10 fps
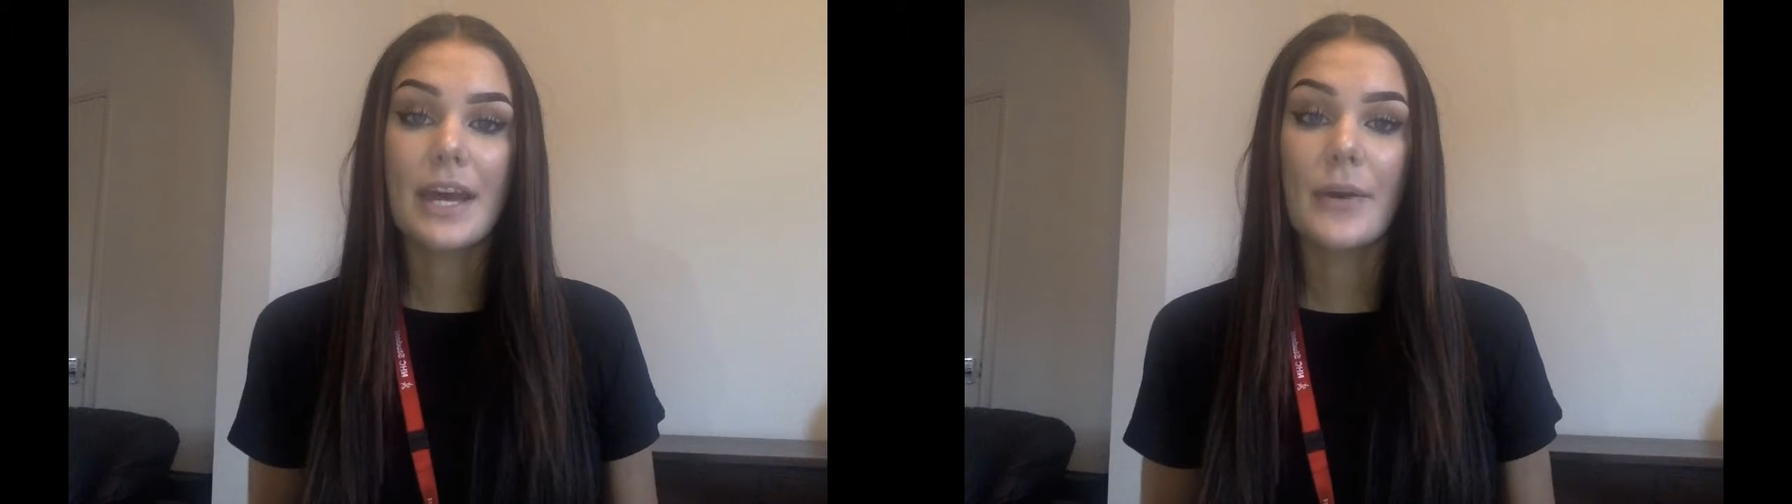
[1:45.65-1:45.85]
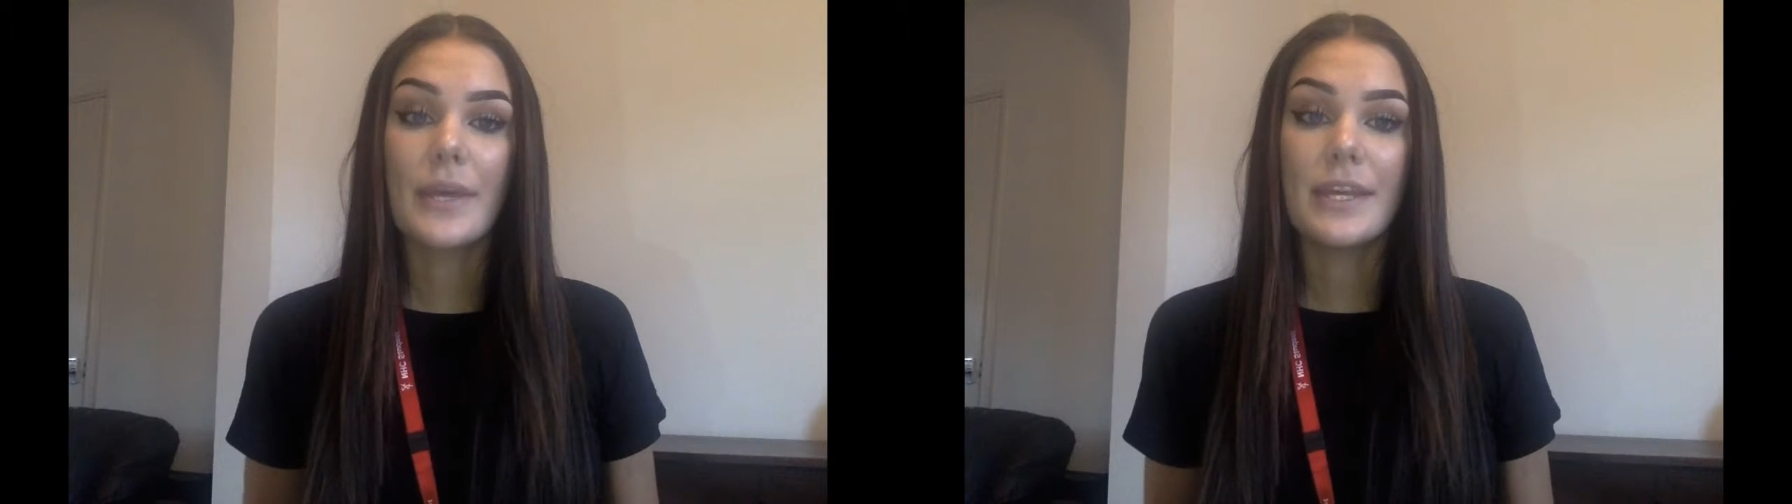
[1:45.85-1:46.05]

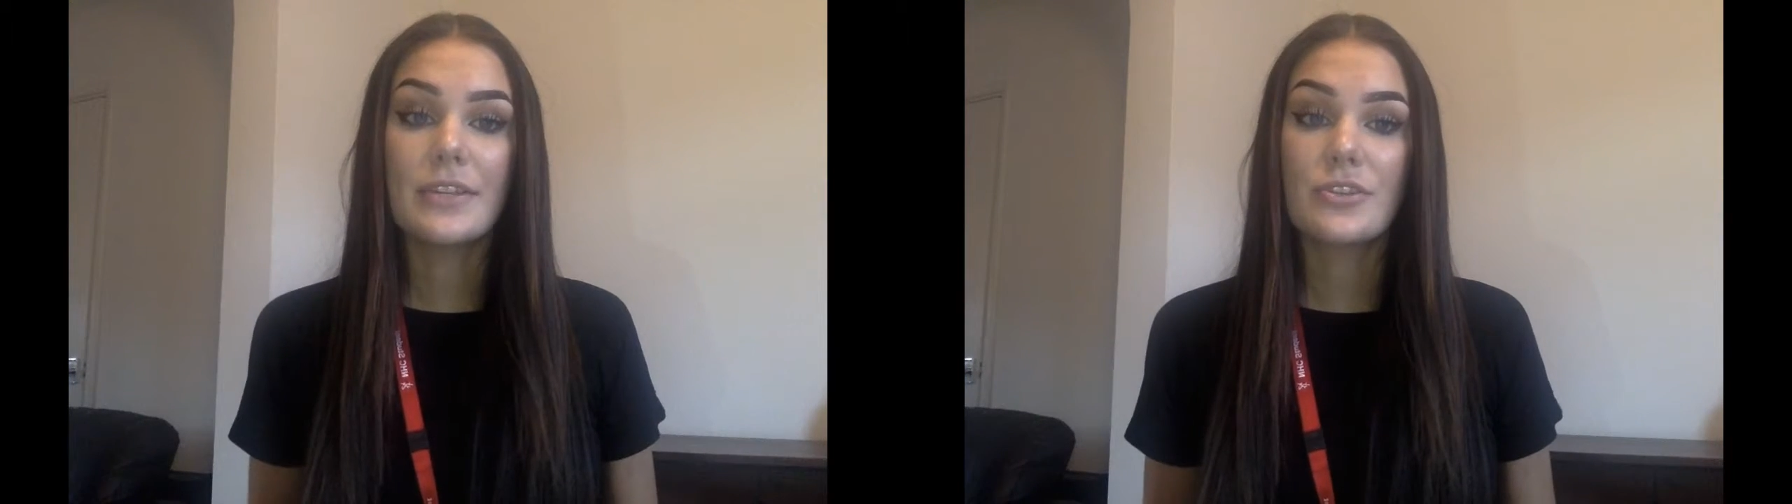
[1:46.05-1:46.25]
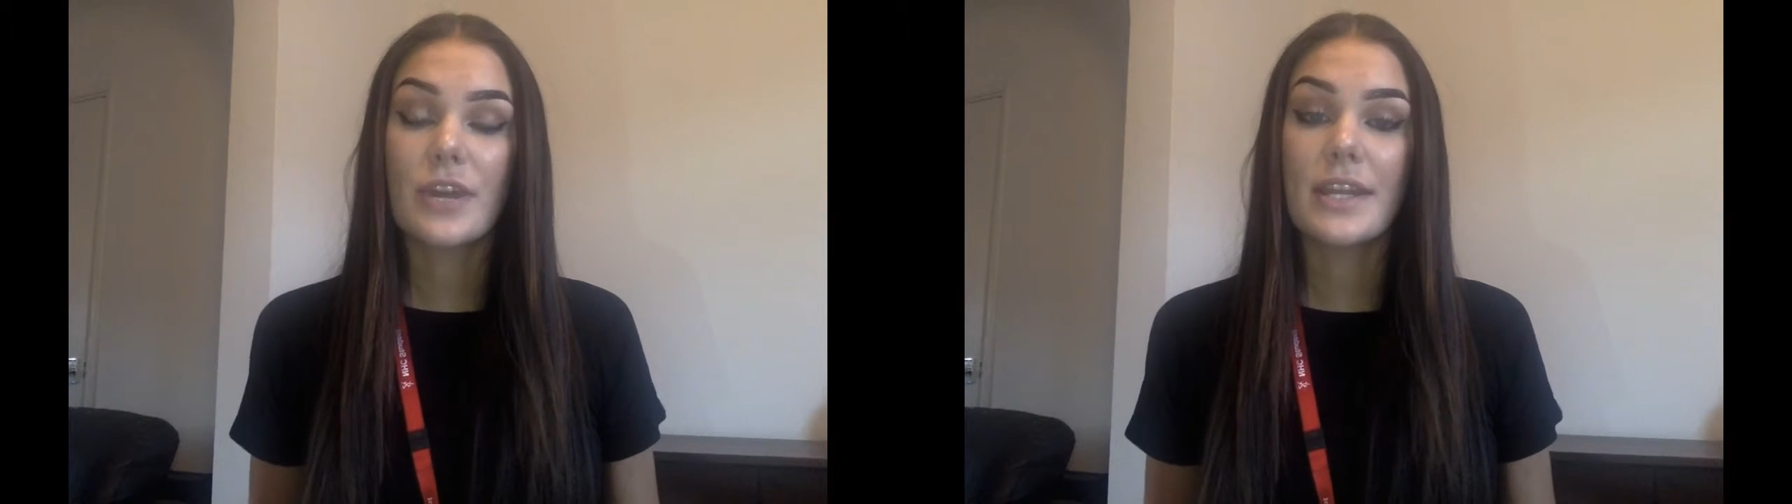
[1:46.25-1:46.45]
out
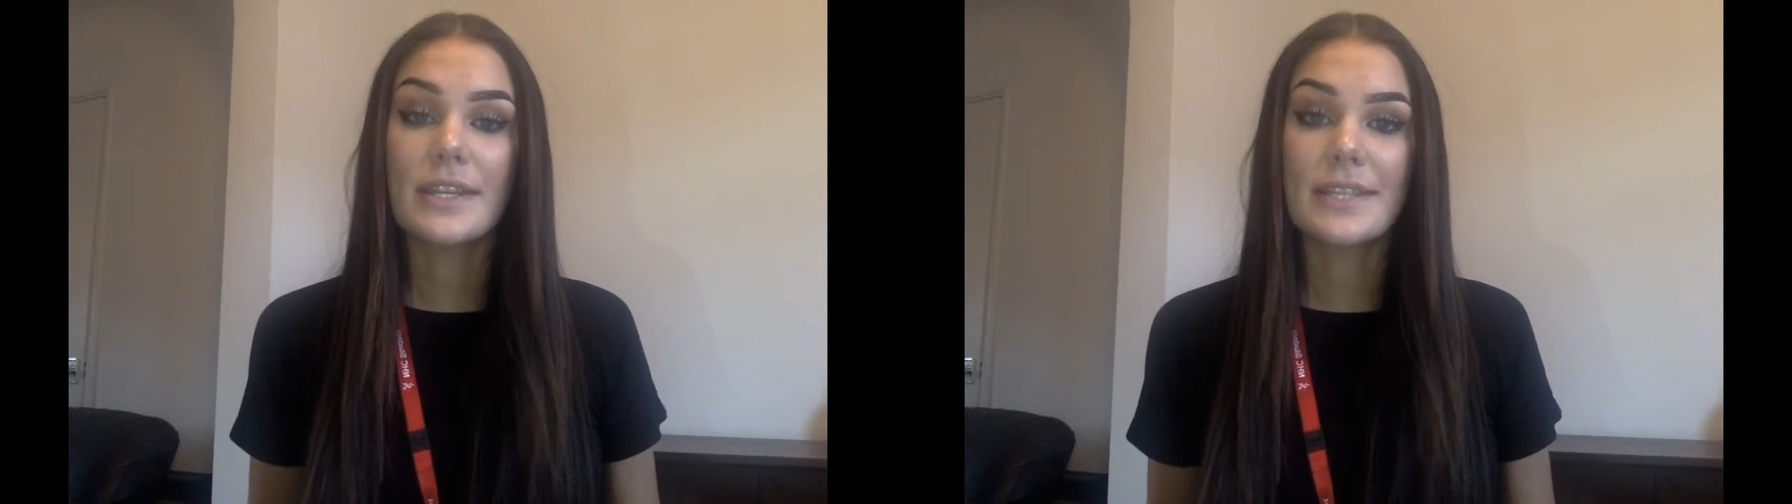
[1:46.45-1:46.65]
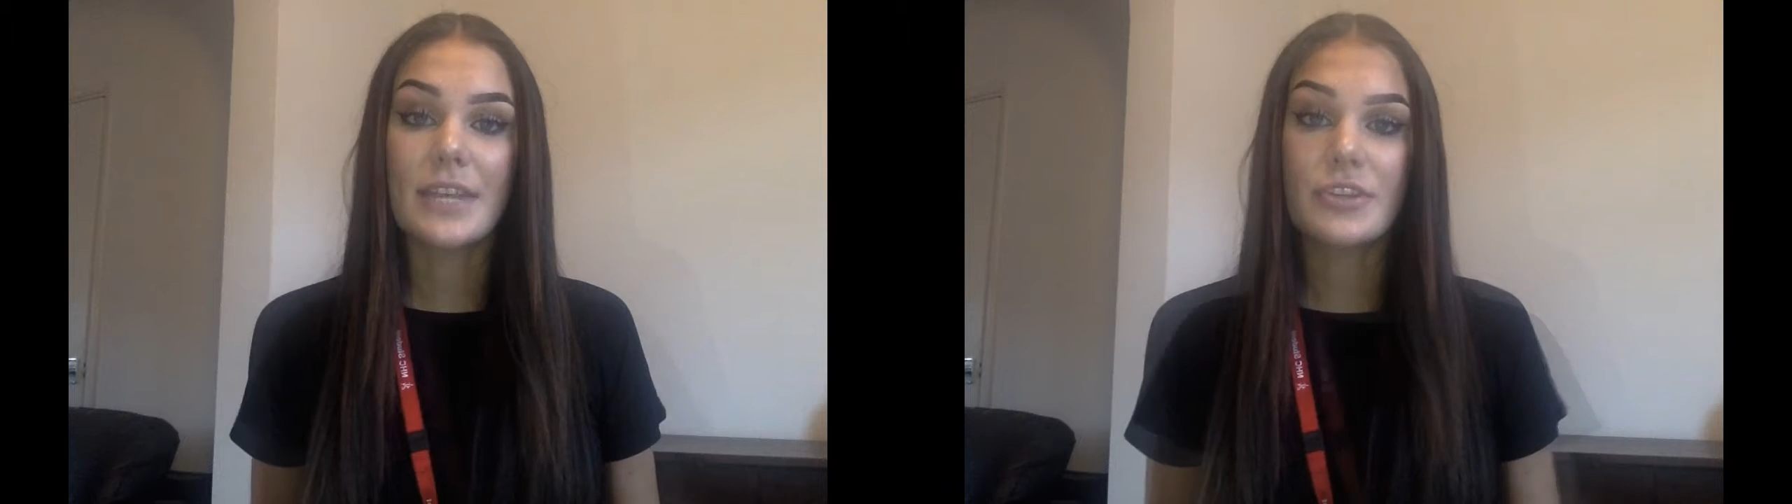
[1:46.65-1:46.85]
each
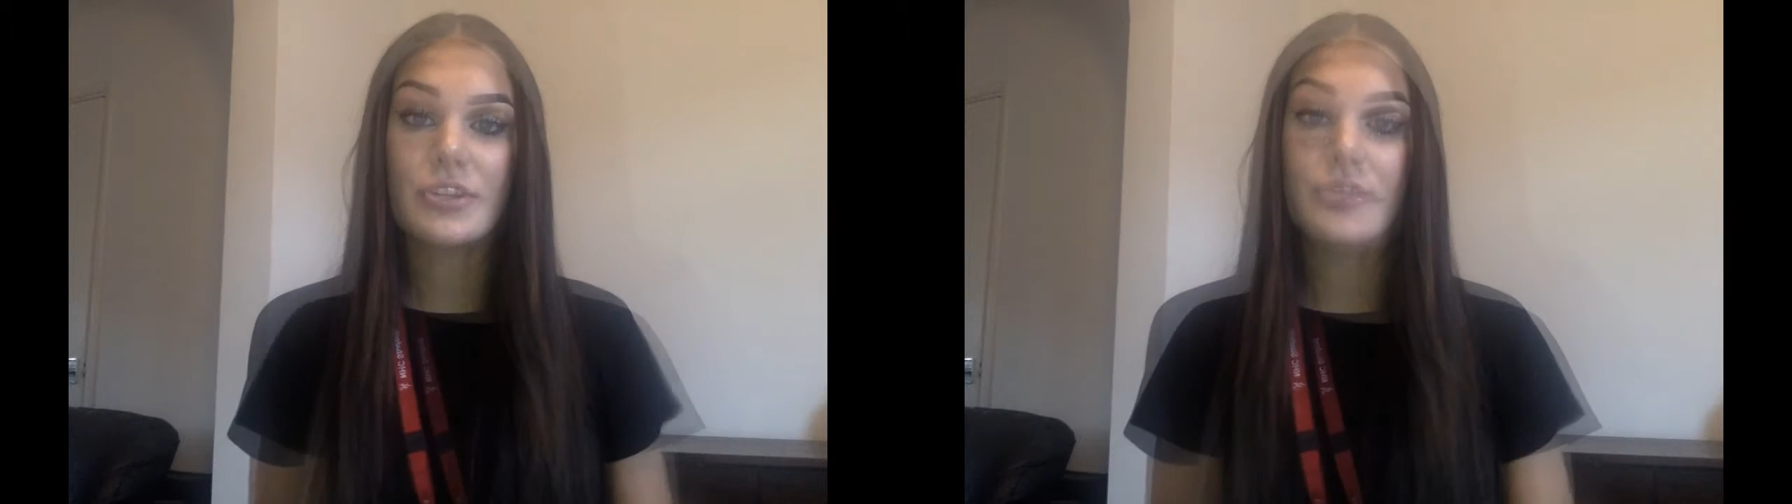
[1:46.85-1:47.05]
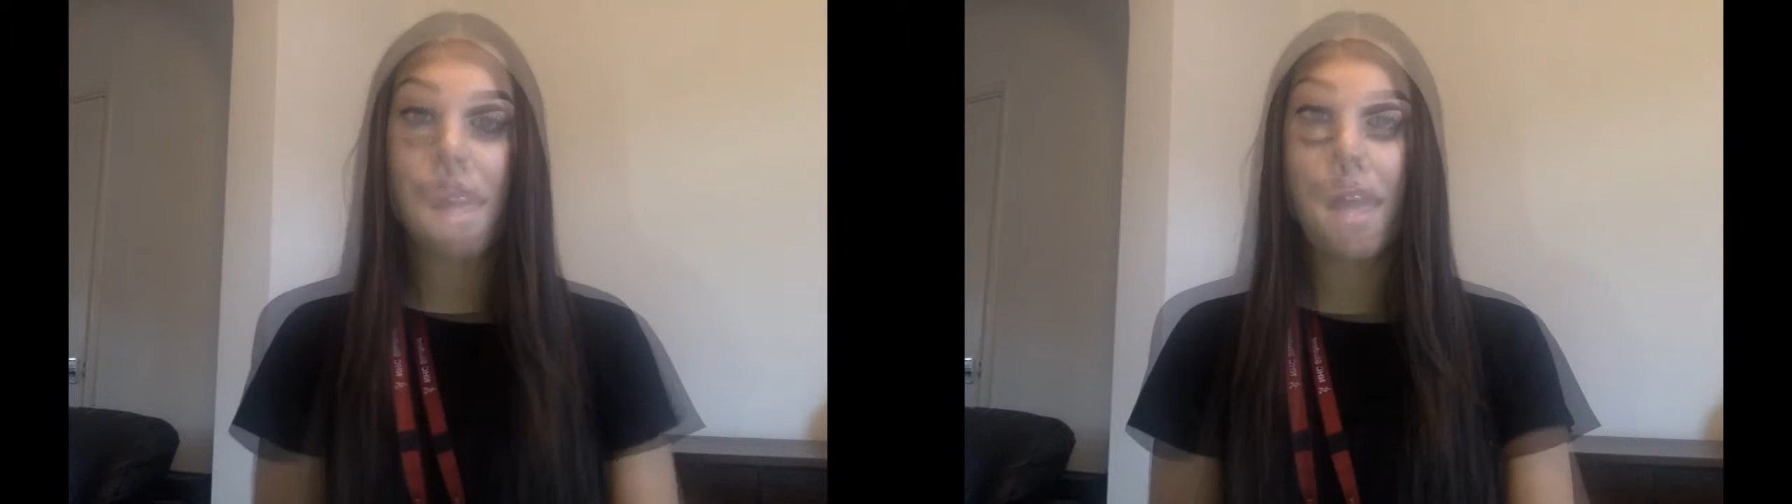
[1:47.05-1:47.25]
training
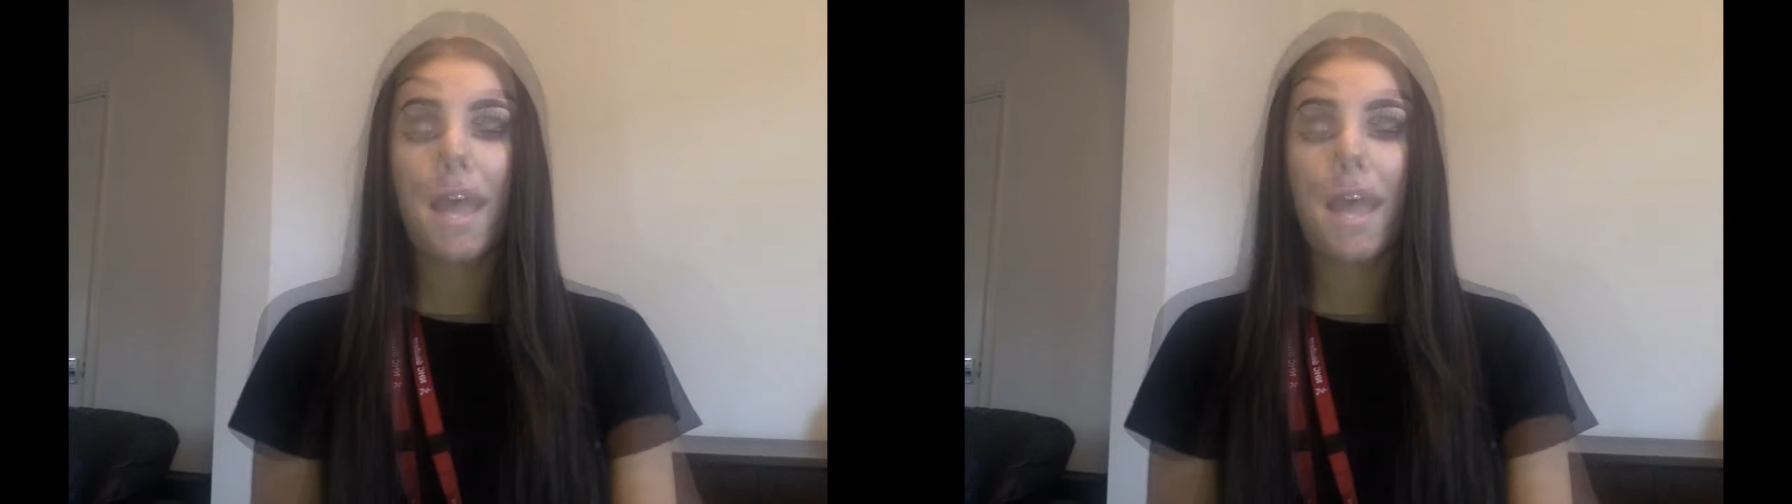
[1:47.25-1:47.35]
session.